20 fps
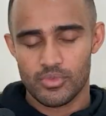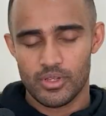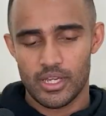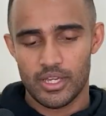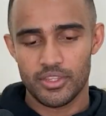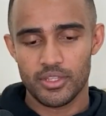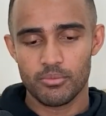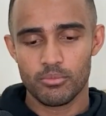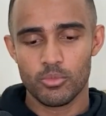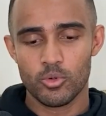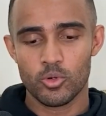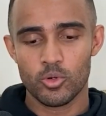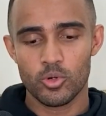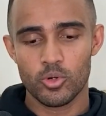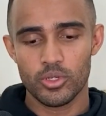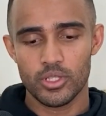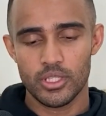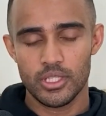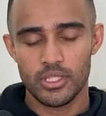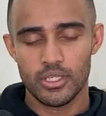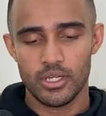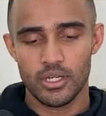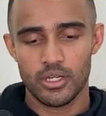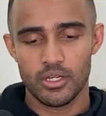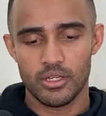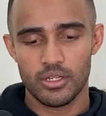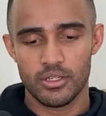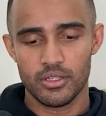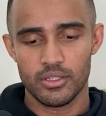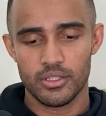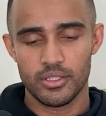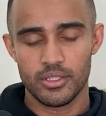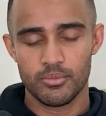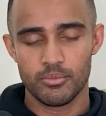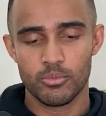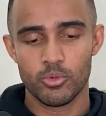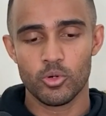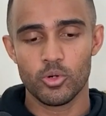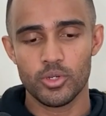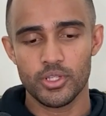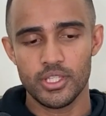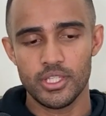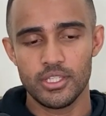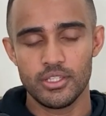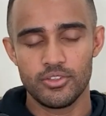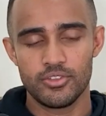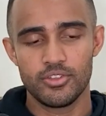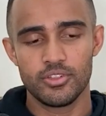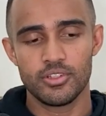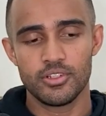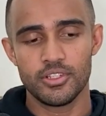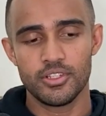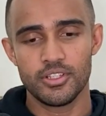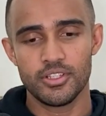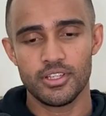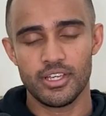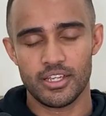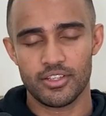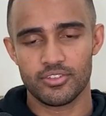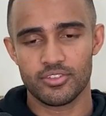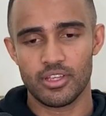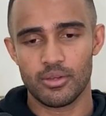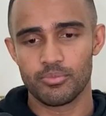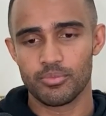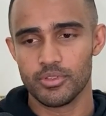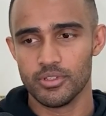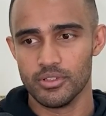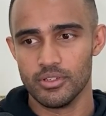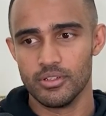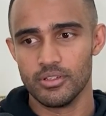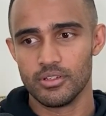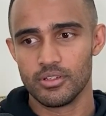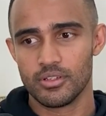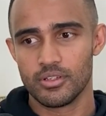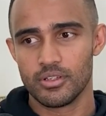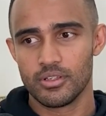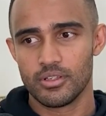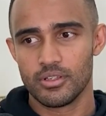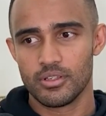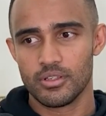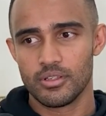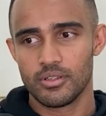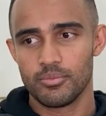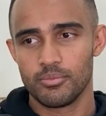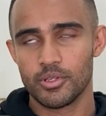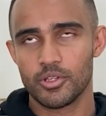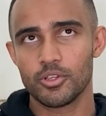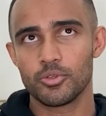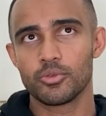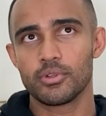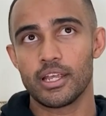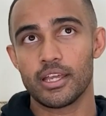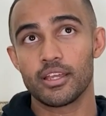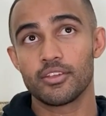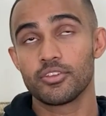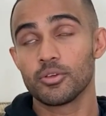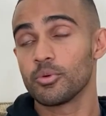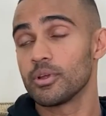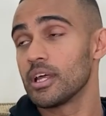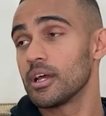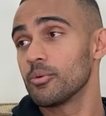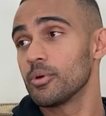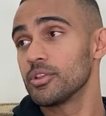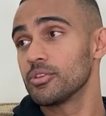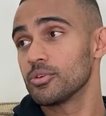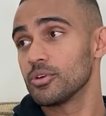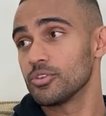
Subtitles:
I think more easily accepted. Because like I said, when I went to